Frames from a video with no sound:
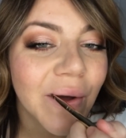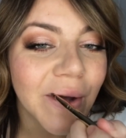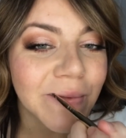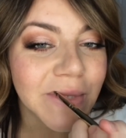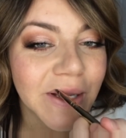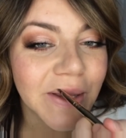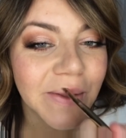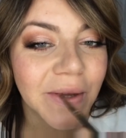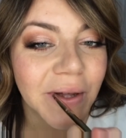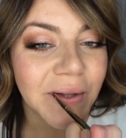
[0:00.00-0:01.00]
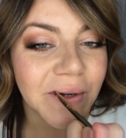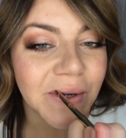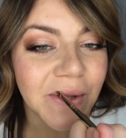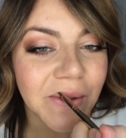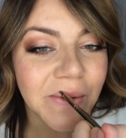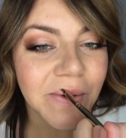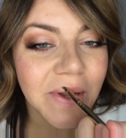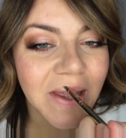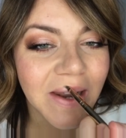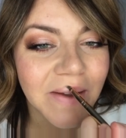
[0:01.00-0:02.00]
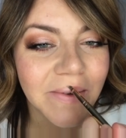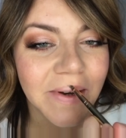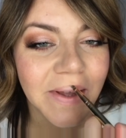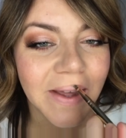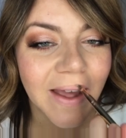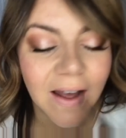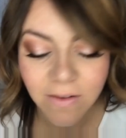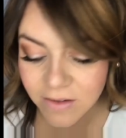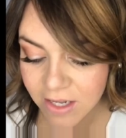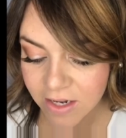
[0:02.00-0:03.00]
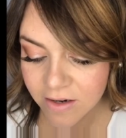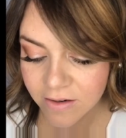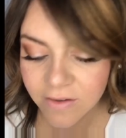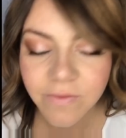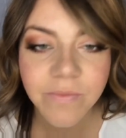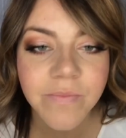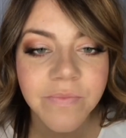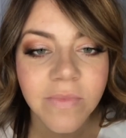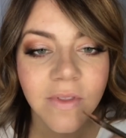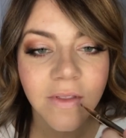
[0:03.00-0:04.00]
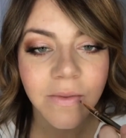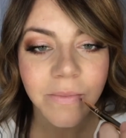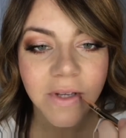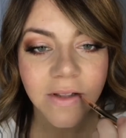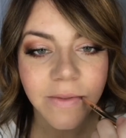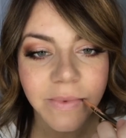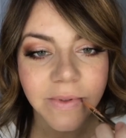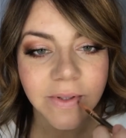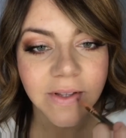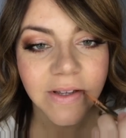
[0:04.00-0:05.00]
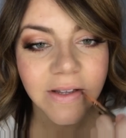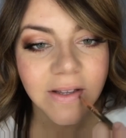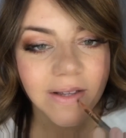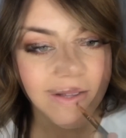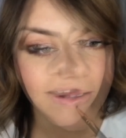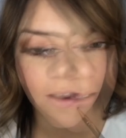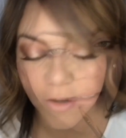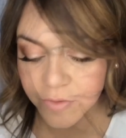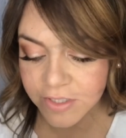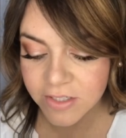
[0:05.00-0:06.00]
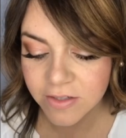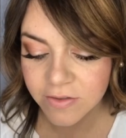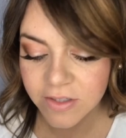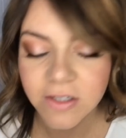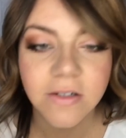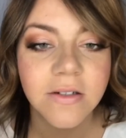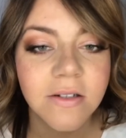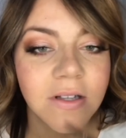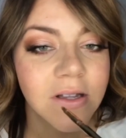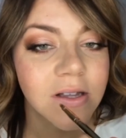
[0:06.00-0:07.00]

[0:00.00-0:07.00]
I'm taking the color Nude and I'm gonna outline my lips with it. I always do a little